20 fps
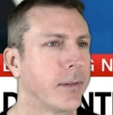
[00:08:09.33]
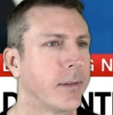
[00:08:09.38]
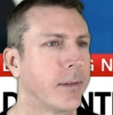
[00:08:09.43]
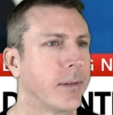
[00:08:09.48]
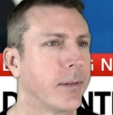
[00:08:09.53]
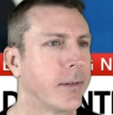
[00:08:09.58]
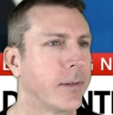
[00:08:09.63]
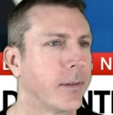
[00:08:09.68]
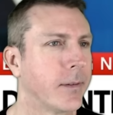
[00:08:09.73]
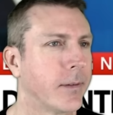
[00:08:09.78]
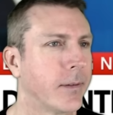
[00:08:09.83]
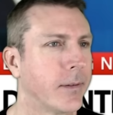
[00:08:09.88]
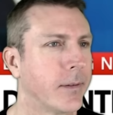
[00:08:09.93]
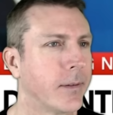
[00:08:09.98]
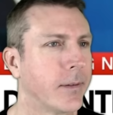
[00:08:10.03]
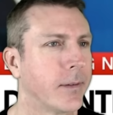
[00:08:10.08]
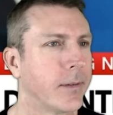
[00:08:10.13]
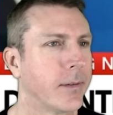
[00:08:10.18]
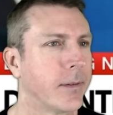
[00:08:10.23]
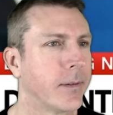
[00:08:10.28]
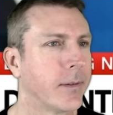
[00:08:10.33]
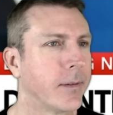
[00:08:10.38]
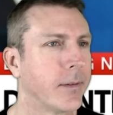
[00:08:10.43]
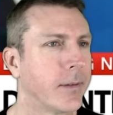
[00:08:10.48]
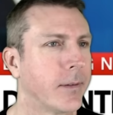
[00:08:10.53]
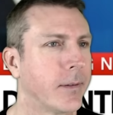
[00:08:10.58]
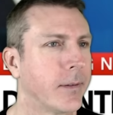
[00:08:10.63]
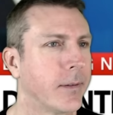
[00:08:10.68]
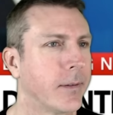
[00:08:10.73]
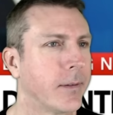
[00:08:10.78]

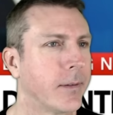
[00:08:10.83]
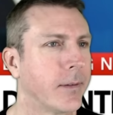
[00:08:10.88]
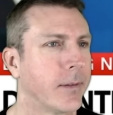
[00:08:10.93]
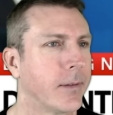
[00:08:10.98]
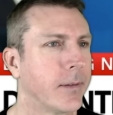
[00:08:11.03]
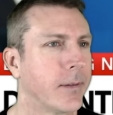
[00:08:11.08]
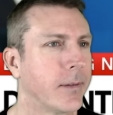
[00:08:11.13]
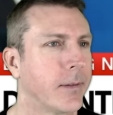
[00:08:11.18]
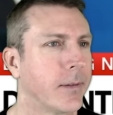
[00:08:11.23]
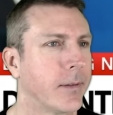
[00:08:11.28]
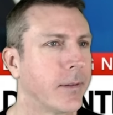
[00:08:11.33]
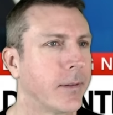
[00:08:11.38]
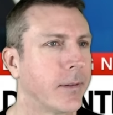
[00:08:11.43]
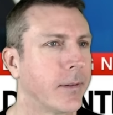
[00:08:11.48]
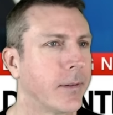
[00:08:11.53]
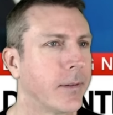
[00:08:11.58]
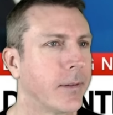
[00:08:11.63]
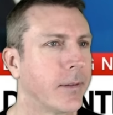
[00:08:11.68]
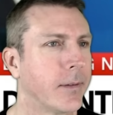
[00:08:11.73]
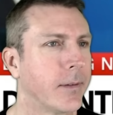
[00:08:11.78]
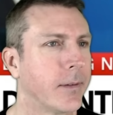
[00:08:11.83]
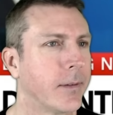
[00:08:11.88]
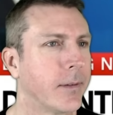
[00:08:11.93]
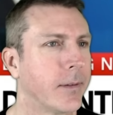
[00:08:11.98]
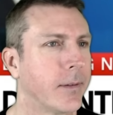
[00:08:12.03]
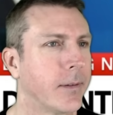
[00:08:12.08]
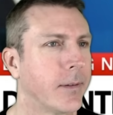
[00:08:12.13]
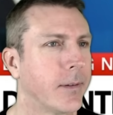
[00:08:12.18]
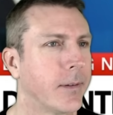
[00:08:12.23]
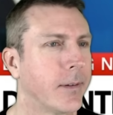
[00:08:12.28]

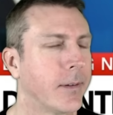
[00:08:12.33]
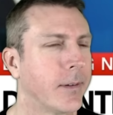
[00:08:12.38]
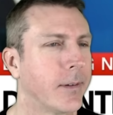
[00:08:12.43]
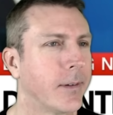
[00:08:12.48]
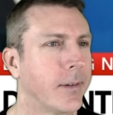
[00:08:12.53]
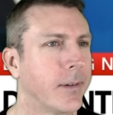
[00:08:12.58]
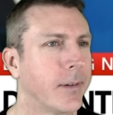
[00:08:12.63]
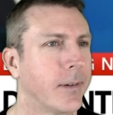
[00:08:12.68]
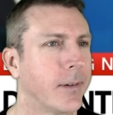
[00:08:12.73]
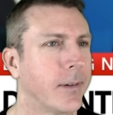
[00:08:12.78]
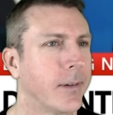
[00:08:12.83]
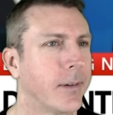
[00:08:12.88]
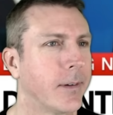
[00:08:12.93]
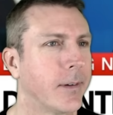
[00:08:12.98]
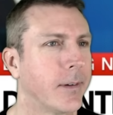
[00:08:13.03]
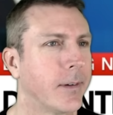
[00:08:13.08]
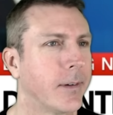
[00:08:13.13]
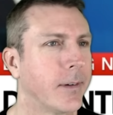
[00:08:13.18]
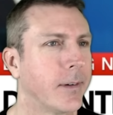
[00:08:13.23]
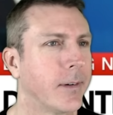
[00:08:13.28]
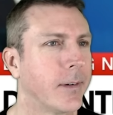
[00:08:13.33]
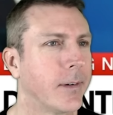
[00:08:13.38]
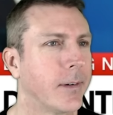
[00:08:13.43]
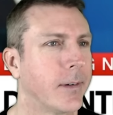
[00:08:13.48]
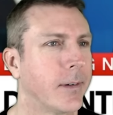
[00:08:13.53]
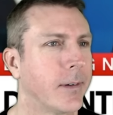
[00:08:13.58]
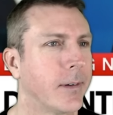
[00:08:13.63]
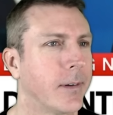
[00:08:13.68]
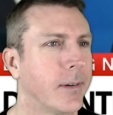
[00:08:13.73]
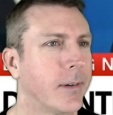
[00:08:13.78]

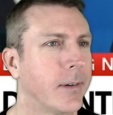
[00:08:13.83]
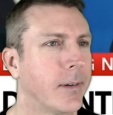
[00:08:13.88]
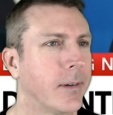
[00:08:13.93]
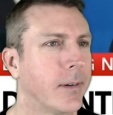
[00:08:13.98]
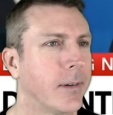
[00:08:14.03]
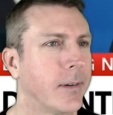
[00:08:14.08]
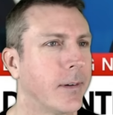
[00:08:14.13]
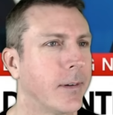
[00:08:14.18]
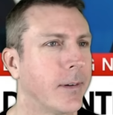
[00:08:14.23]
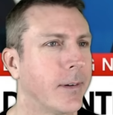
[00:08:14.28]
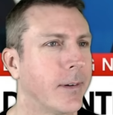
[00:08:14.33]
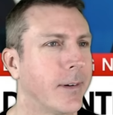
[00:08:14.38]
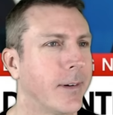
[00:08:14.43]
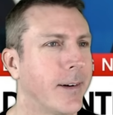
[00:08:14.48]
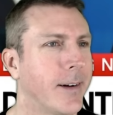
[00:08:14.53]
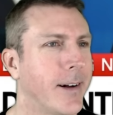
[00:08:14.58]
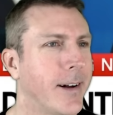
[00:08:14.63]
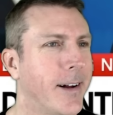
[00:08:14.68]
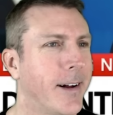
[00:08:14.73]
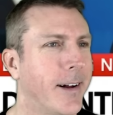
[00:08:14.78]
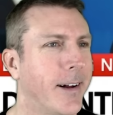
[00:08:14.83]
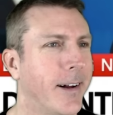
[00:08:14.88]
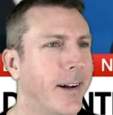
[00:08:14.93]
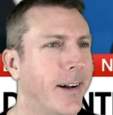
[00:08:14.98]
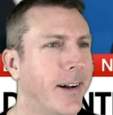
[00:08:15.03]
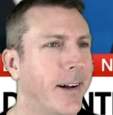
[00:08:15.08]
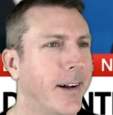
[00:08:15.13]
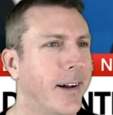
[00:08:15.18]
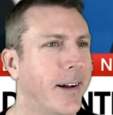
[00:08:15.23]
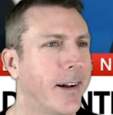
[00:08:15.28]

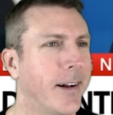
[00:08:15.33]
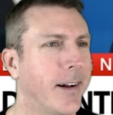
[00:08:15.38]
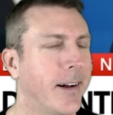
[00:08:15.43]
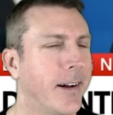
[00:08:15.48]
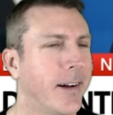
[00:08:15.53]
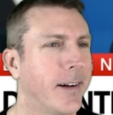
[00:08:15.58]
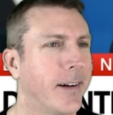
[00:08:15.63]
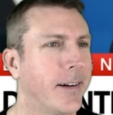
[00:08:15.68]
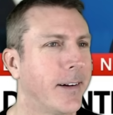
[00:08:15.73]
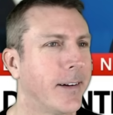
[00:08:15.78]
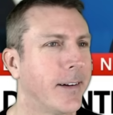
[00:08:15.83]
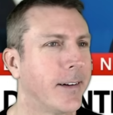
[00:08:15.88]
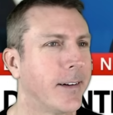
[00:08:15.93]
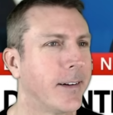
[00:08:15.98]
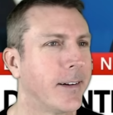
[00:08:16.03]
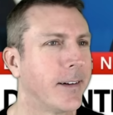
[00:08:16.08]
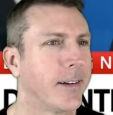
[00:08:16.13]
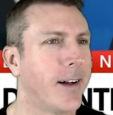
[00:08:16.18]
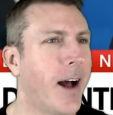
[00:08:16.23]
The person shown says nothing.